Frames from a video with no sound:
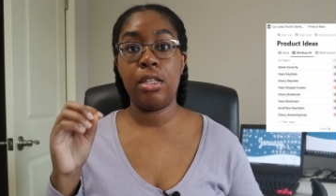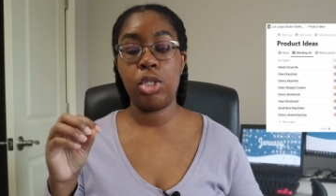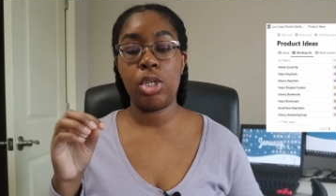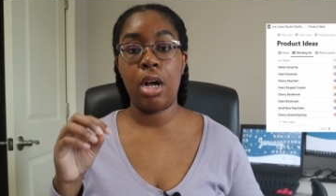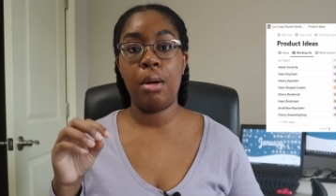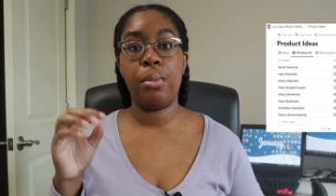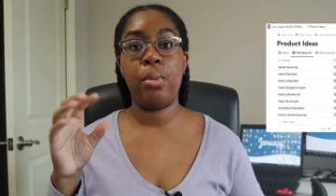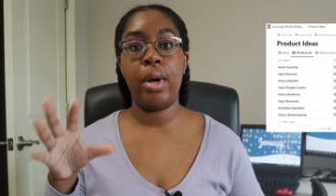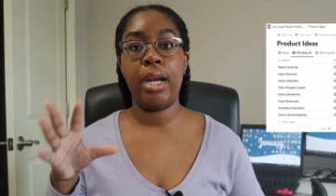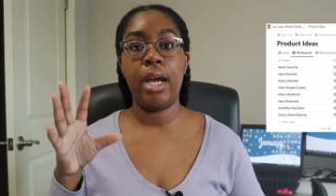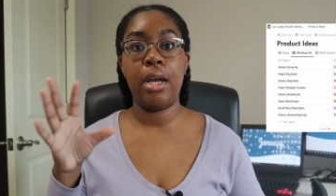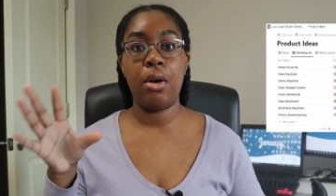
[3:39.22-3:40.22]
in the shop
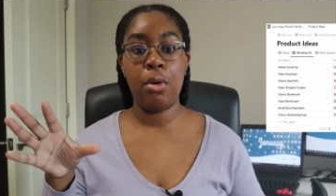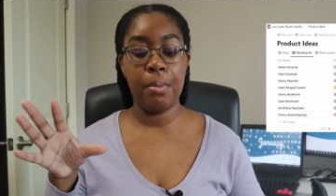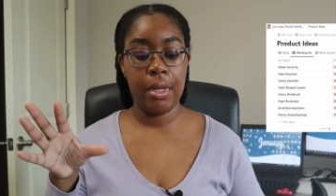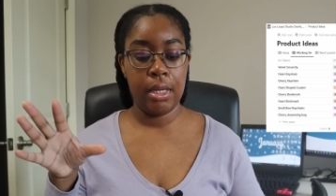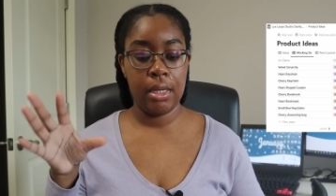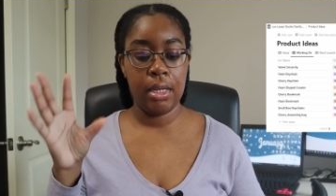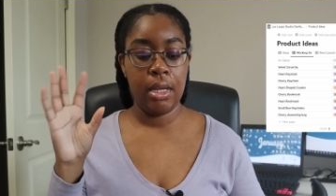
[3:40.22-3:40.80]
when I open.